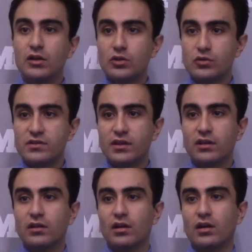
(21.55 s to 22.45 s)

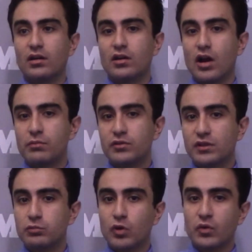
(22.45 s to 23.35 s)
using uh,
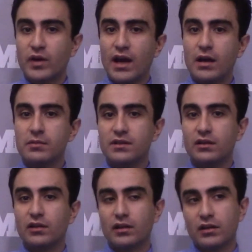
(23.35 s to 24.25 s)
computer programs
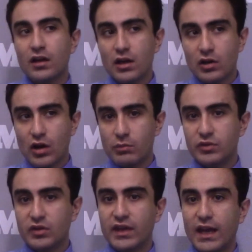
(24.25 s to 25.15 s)
and like
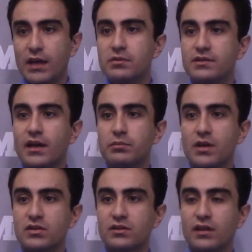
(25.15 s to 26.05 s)
computer games that
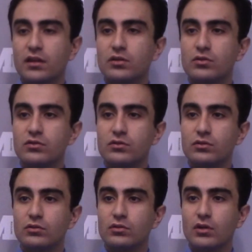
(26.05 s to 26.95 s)
patients can use
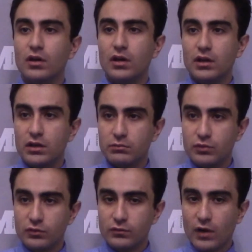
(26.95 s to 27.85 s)
to
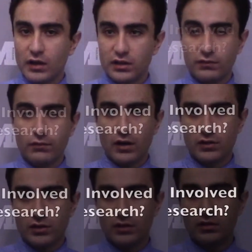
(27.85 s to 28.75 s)
improve cognitive
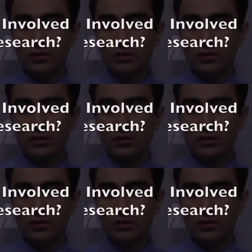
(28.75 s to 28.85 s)
functioning.